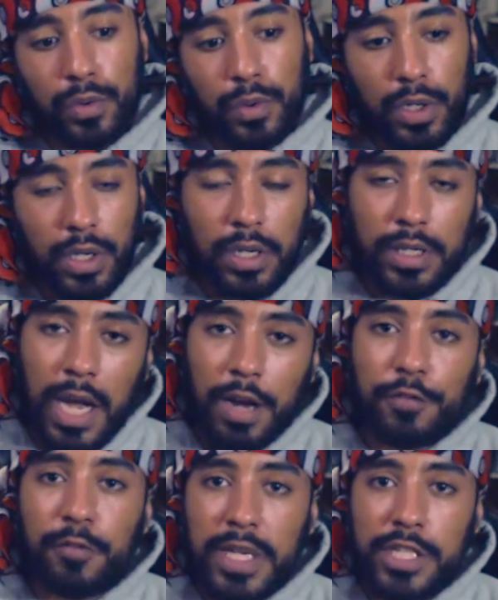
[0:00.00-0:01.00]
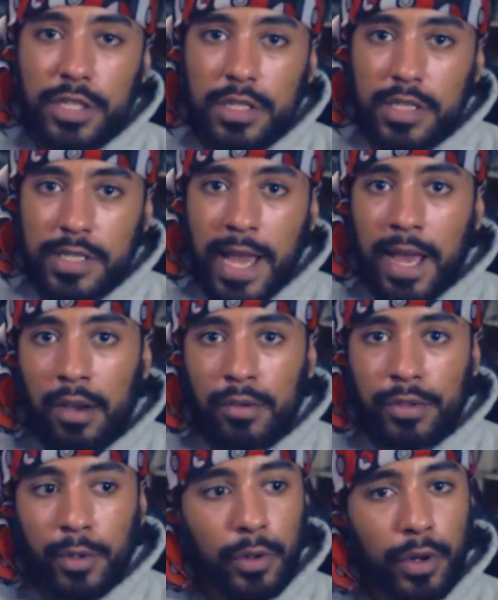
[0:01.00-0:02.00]
confirmation
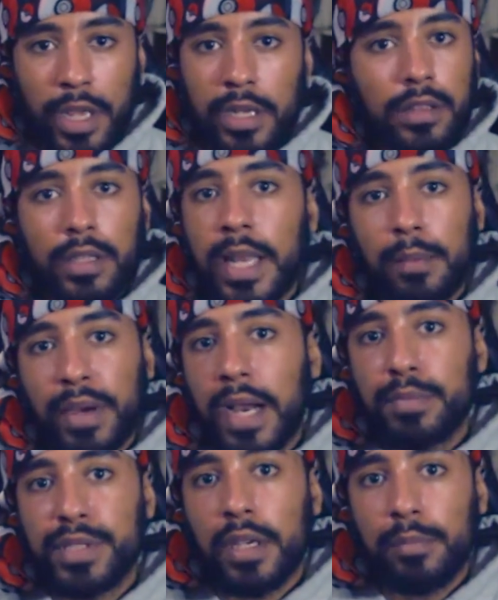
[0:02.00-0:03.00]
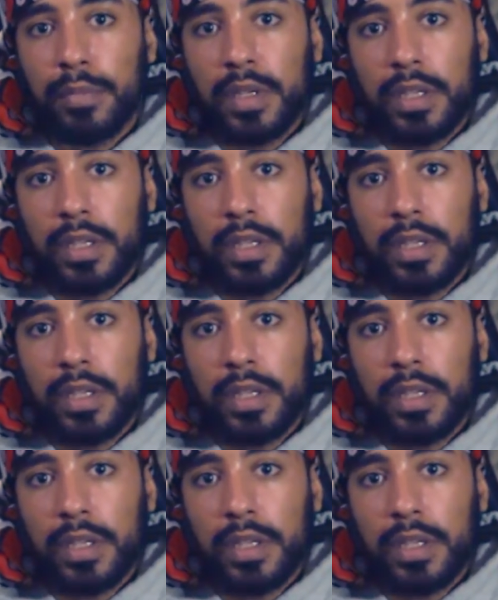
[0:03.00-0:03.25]
sound or anything that pops up.